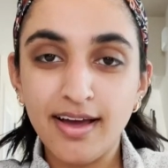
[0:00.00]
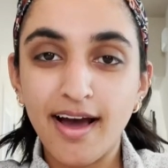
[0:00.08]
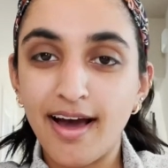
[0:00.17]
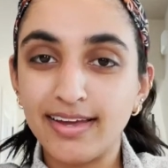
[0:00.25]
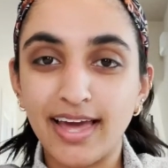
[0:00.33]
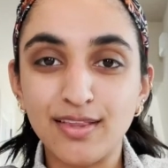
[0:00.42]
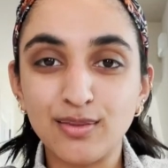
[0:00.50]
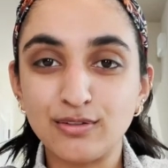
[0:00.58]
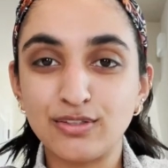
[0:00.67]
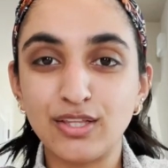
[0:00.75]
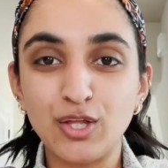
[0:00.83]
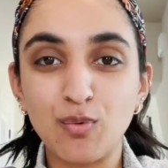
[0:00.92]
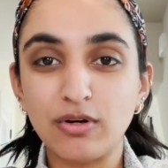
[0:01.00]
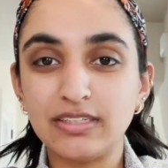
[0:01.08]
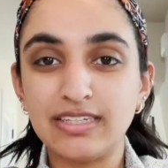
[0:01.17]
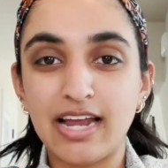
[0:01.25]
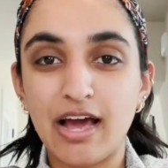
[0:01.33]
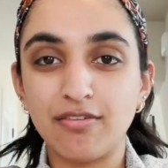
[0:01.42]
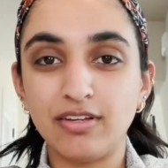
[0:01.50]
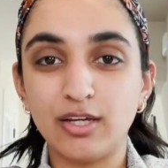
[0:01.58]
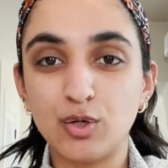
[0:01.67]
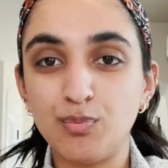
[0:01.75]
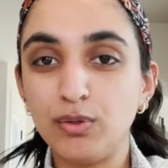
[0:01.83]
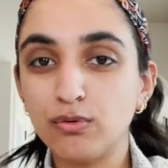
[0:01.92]
Again, there's nothing worse than having
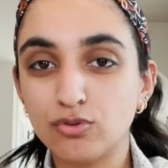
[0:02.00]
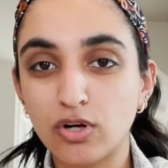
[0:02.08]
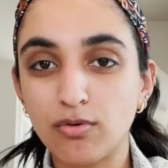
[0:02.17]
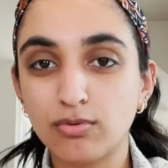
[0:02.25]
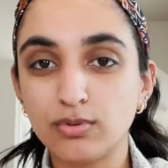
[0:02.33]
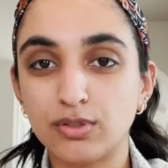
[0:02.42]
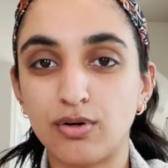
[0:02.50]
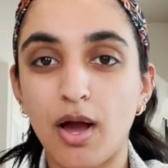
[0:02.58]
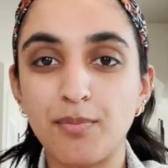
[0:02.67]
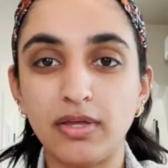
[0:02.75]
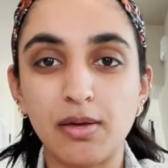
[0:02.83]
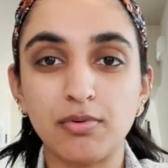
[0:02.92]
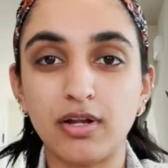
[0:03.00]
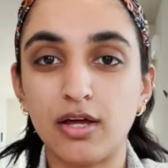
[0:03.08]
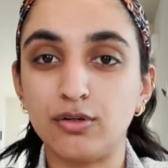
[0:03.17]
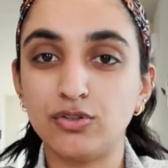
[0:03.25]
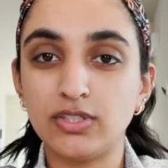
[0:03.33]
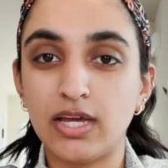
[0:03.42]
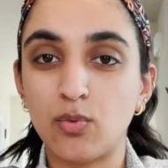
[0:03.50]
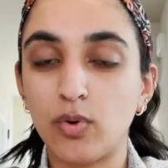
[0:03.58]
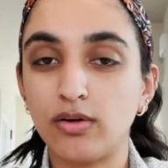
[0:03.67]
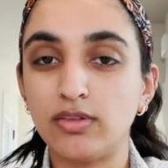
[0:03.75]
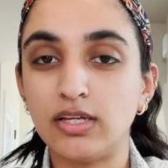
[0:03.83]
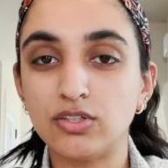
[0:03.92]
computer troubles or not being able to understand where
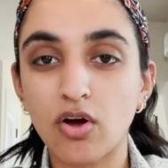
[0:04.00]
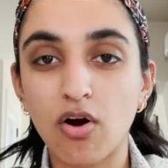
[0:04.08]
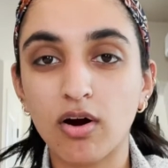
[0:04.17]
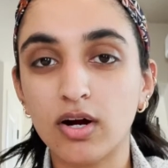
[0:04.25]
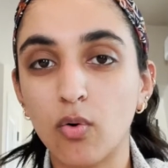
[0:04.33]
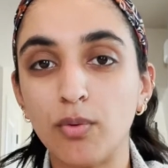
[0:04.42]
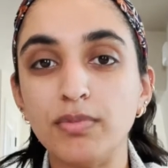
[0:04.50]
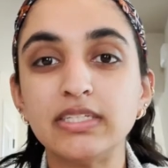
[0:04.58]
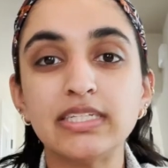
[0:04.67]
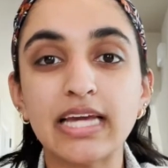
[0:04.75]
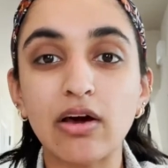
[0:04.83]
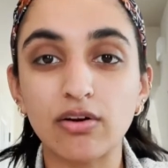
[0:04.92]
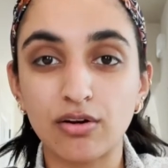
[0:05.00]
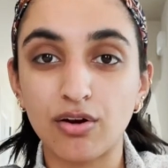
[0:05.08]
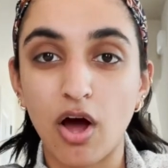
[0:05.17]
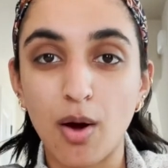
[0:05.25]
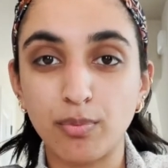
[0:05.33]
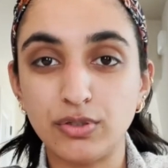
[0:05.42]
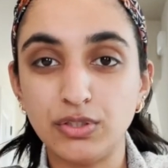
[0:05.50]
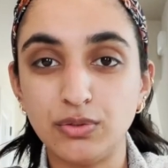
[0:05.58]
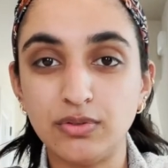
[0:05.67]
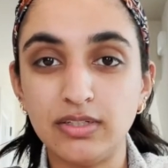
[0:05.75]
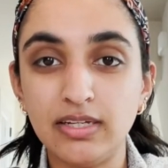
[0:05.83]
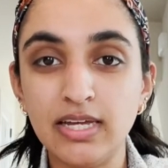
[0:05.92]
things are or missing out on an
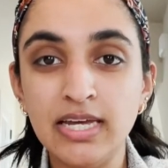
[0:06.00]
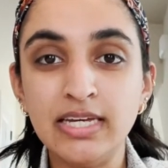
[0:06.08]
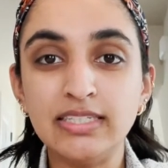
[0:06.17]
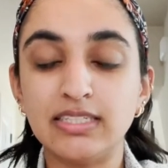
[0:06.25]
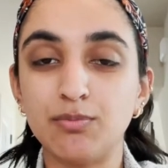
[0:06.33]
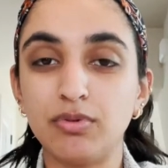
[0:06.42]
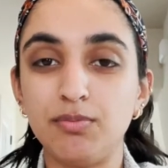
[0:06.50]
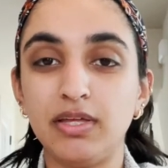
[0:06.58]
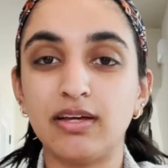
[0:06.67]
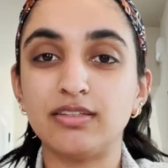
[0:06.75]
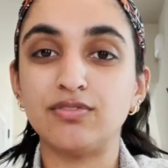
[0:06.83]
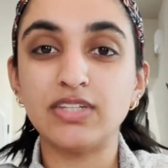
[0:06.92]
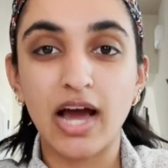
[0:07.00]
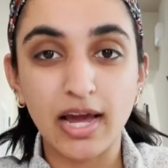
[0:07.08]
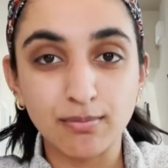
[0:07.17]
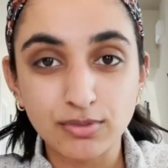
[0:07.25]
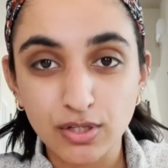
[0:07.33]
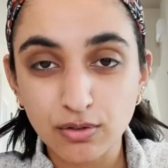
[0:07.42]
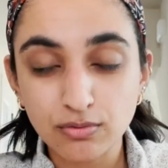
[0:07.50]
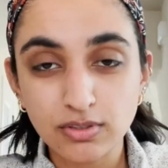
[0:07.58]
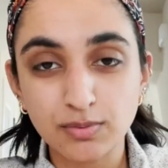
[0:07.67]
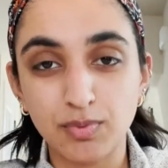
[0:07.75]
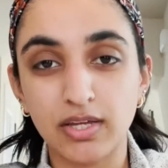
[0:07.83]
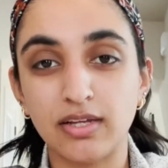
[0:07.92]
opportunity simply because of time zones,
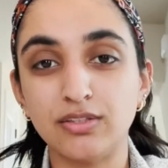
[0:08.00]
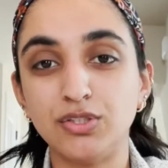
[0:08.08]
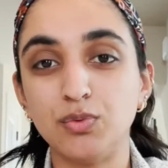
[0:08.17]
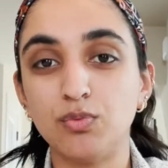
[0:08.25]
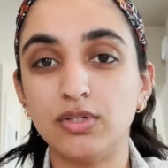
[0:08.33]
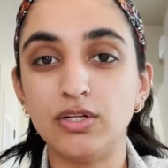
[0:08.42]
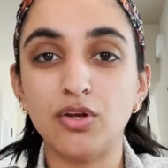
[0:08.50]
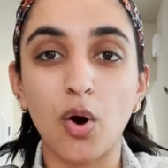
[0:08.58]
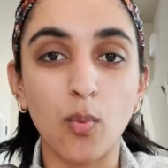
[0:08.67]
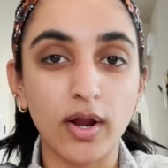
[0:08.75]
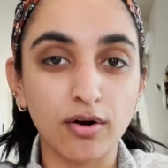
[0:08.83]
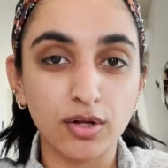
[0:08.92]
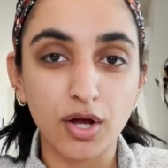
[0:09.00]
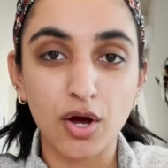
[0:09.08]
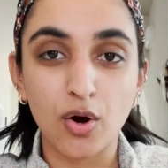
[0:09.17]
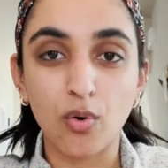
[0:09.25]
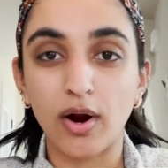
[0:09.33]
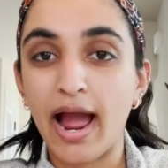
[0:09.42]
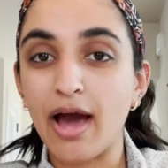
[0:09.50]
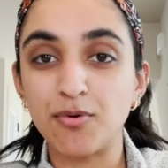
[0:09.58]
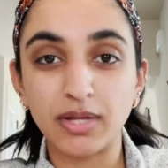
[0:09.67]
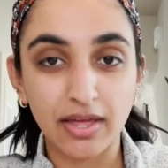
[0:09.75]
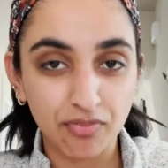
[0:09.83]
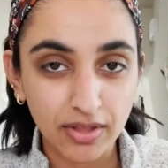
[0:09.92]
because you didn't know where to go or how to
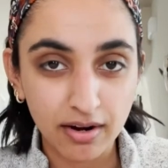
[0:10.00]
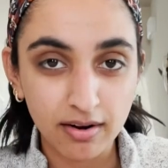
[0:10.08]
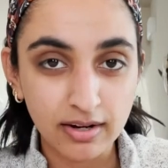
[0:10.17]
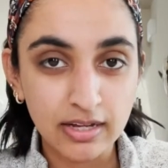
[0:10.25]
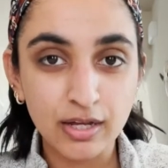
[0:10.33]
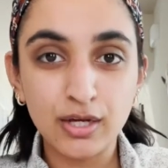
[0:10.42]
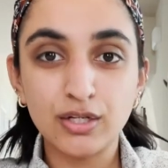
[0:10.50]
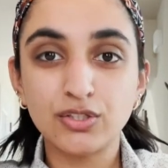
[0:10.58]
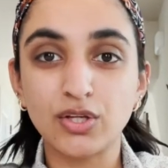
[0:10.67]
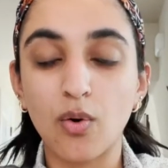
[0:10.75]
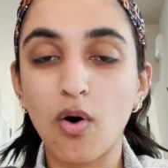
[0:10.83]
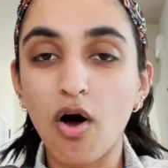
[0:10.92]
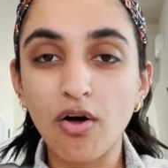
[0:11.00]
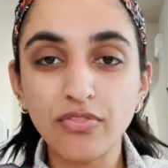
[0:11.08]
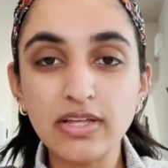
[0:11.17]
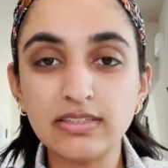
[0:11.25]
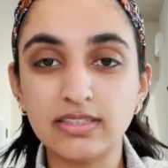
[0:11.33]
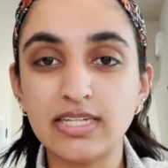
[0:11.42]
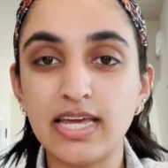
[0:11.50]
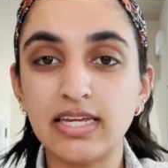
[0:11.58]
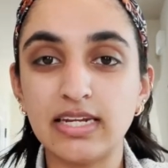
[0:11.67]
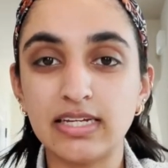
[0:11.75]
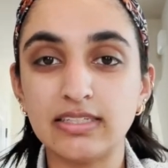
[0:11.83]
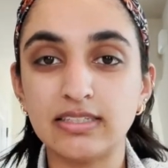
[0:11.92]
get there. So all things to take into
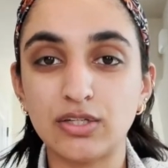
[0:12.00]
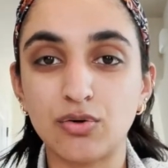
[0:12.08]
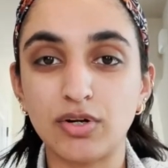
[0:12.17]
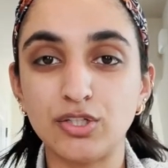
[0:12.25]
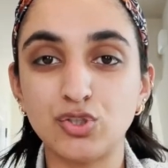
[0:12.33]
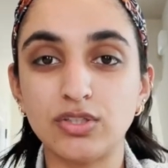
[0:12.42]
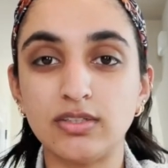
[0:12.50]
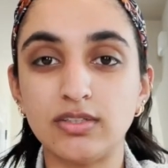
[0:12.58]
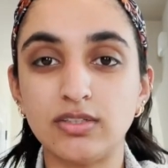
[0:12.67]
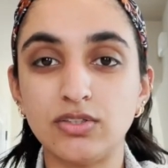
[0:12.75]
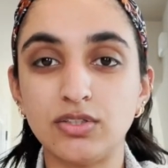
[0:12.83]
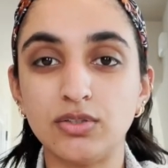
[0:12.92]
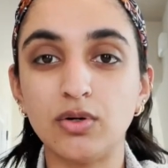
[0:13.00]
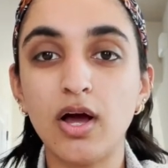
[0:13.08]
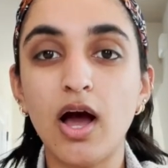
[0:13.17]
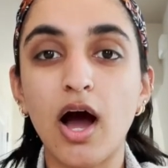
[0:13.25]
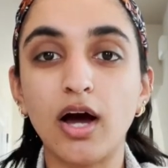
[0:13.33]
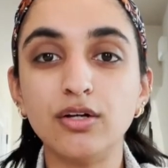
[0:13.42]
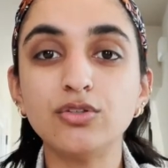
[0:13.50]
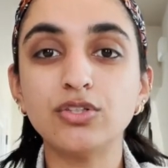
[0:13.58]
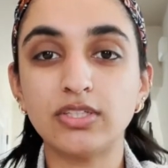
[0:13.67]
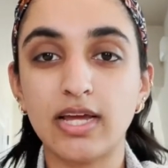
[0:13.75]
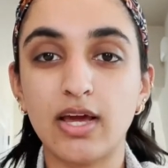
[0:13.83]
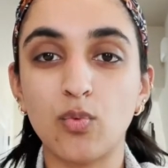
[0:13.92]
consideration is to
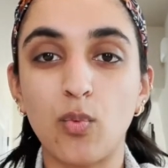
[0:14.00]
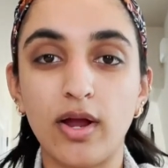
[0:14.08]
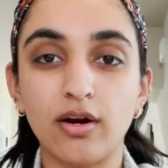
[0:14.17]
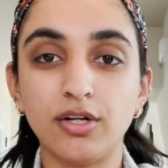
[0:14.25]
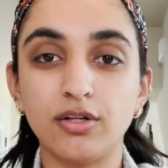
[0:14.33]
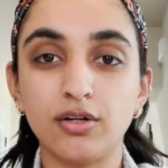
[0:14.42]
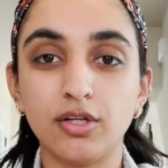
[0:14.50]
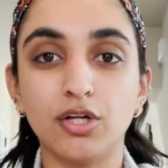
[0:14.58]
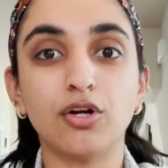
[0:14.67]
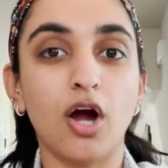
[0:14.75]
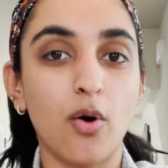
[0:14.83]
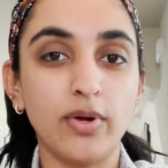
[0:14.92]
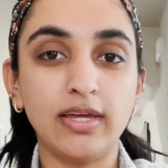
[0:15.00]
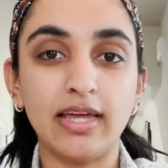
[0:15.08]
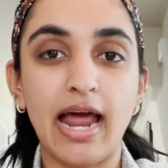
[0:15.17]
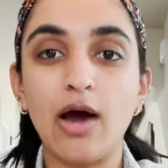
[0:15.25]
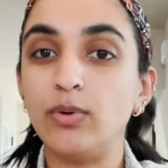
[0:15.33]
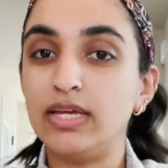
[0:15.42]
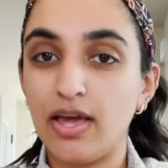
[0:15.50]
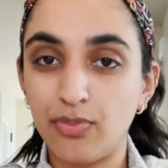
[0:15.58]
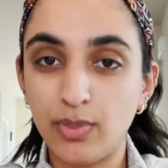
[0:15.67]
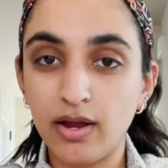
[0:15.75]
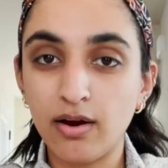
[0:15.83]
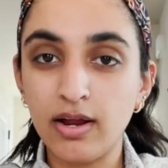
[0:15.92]
understand where you're going and how to get
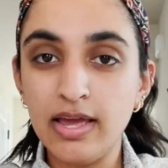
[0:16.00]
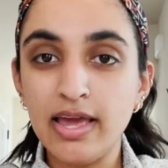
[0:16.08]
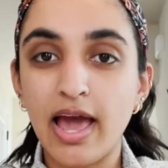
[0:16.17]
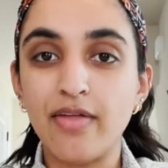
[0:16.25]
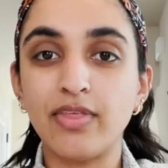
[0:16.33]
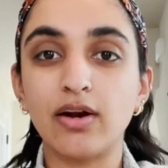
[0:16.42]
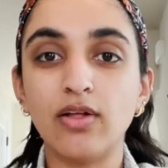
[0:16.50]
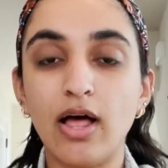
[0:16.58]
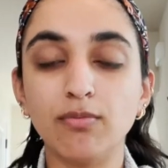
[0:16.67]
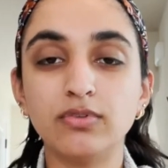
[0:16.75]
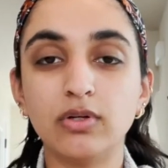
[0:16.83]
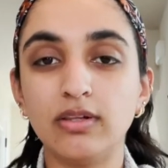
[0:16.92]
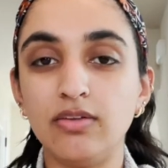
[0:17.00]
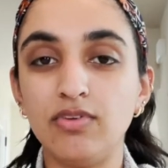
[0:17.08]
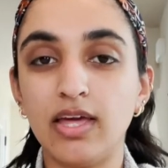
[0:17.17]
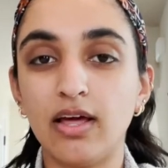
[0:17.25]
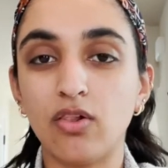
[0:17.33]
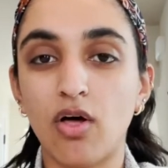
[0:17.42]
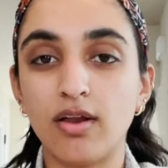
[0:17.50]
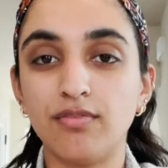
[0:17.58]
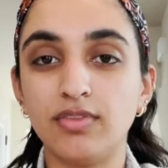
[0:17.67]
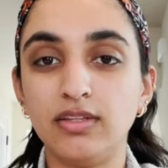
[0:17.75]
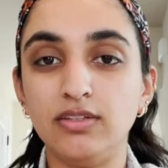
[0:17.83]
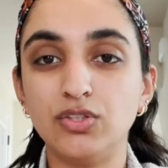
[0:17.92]
there, and that'll help to alleviate a lot of
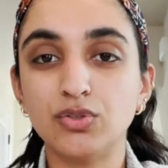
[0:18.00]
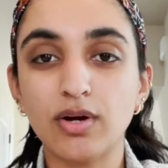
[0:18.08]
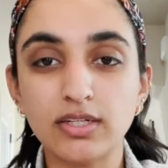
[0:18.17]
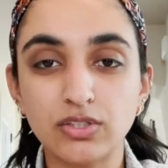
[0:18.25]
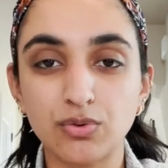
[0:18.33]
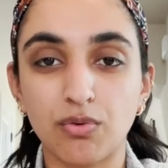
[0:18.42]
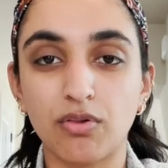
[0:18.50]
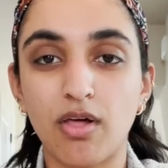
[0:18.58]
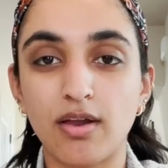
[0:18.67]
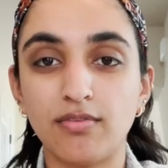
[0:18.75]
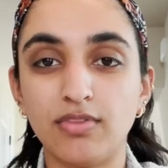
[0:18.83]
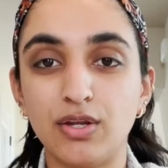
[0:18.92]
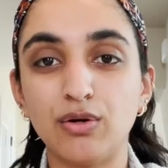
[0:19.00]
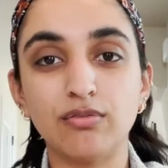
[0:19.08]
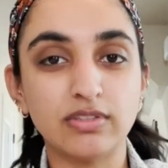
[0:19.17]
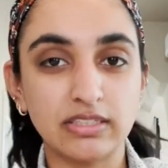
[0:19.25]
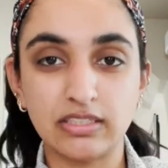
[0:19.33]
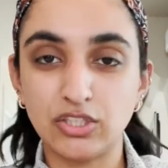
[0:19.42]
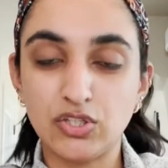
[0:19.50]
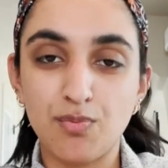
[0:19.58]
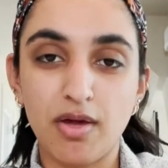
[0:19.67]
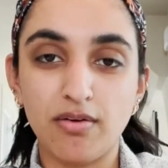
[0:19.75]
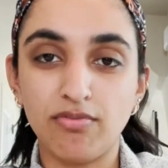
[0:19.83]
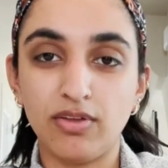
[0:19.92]
the stress or a lot of the nervousness you
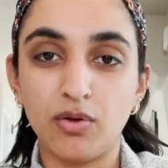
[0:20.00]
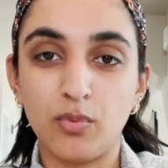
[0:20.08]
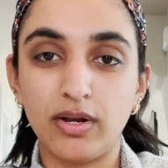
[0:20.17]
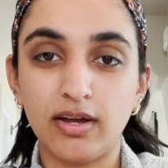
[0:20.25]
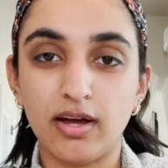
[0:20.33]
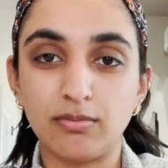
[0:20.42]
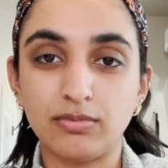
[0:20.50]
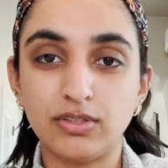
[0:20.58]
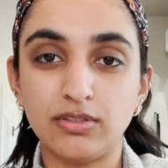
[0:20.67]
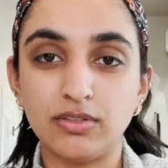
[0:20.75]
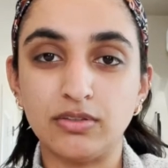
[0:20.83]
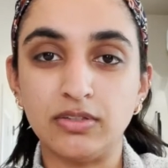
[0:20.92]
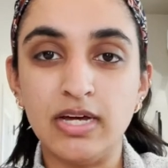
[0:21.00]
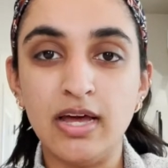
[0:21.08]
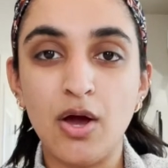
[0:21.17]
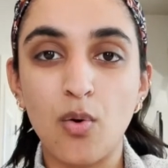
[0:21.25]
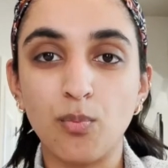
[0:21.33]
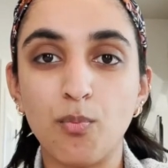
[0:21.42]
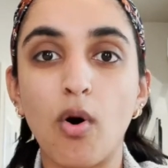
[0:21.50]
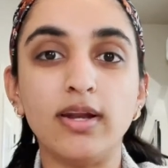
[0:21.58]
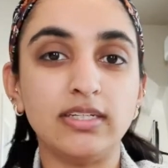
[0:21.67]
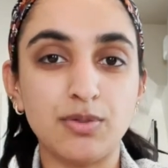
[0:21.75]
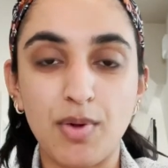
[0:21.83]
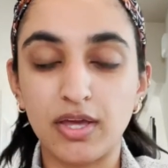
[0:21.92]
may feel when it comes to wanting
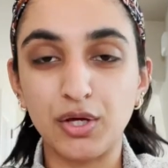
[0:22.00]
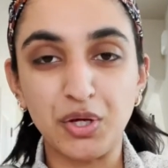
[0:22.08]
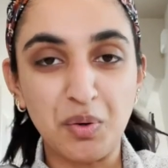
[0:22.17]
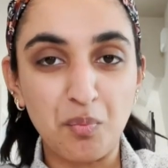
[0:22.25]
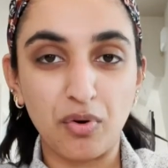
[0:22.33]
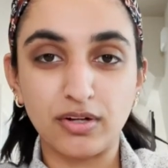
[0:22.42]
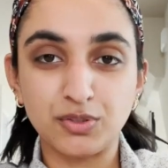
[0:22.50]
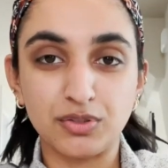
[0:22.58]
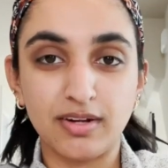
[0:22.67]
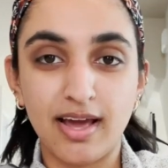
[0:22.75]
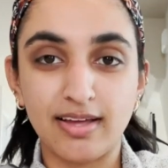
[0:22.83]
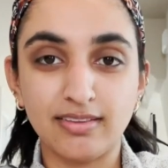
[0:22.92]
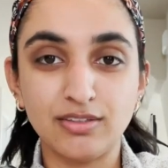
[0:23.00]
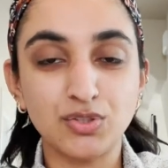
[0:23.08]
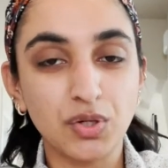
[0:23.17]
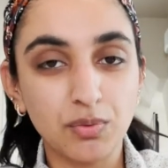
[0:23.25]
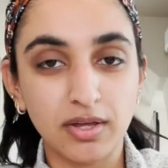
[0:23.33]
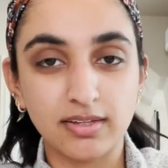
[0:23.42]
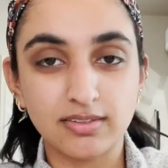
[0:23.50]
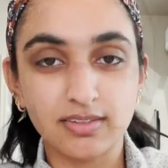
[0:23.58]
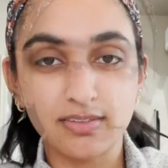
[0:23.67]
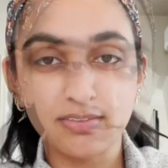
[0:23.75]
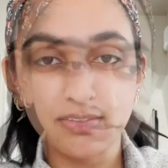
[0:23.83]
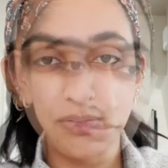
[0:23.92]
to make a good impression at these
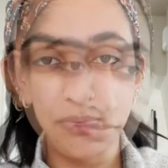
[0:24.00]
showcases.